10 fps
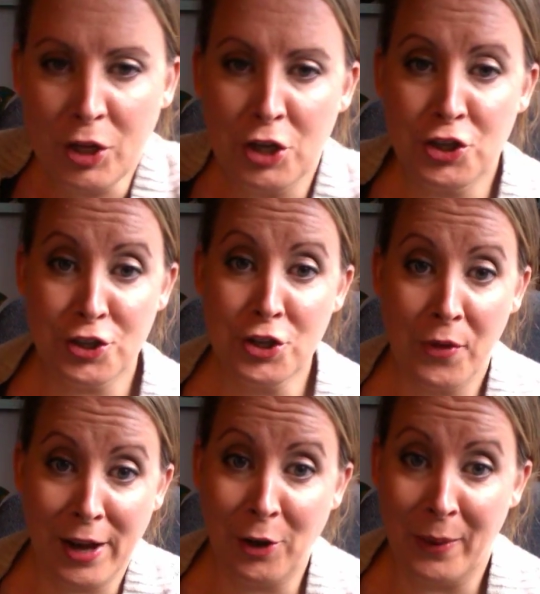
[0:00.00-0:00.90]
just know
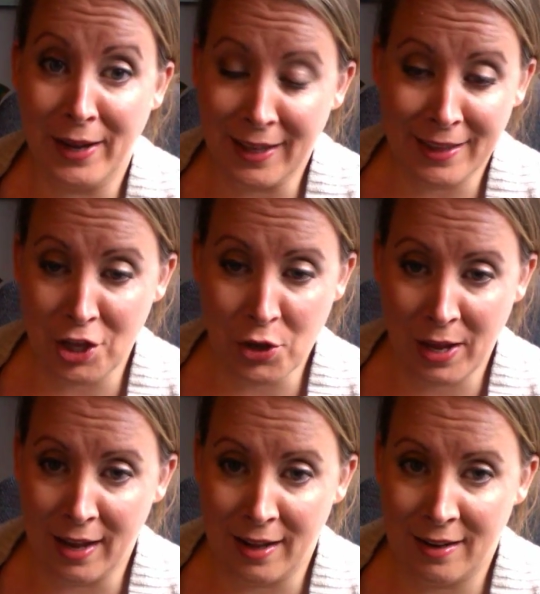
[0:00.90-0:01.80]
that going in, that you
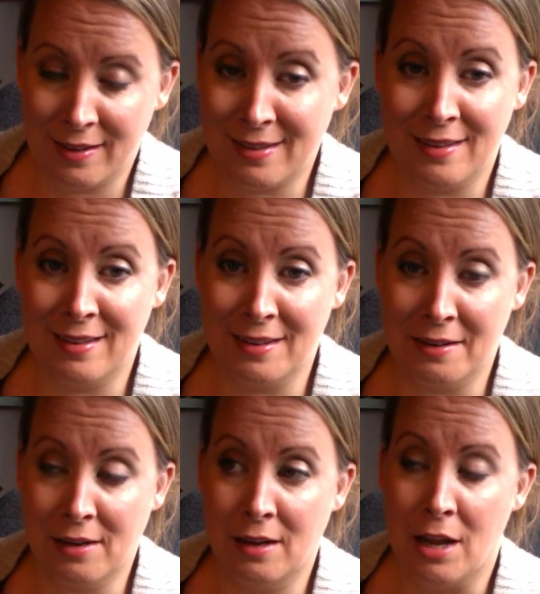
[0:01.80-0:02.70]

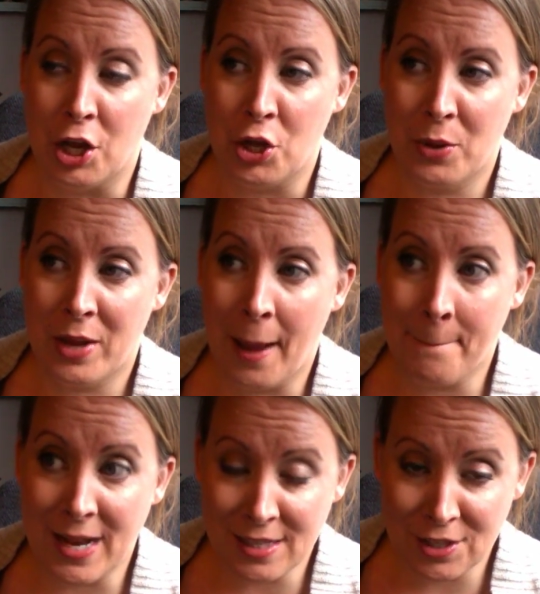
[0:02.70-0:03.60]
can't
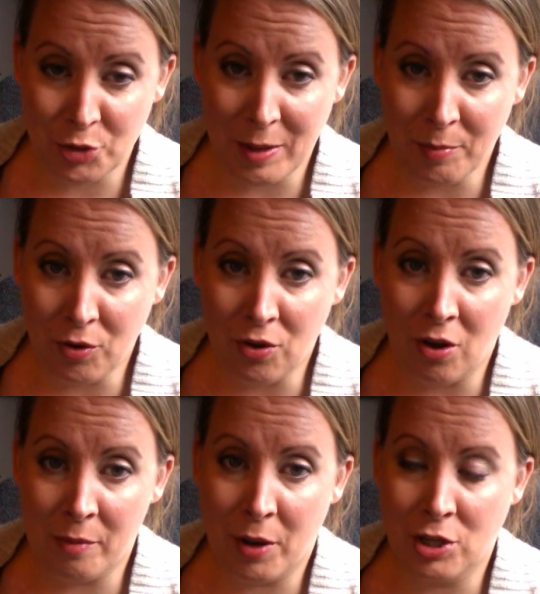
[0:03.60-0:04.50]
message people
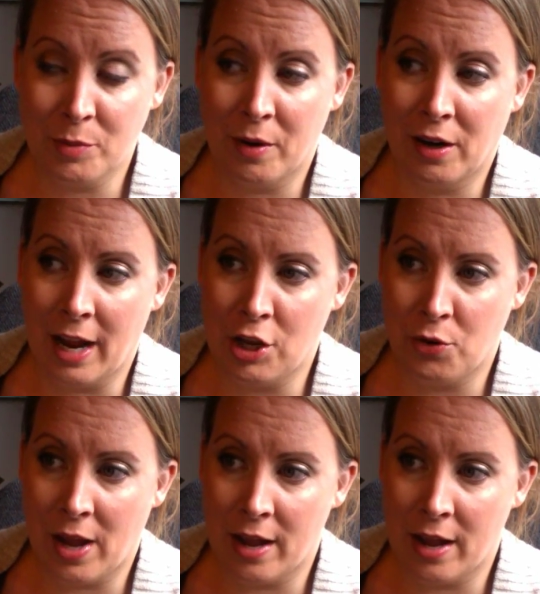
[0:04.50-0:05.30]
on Poshmark, and you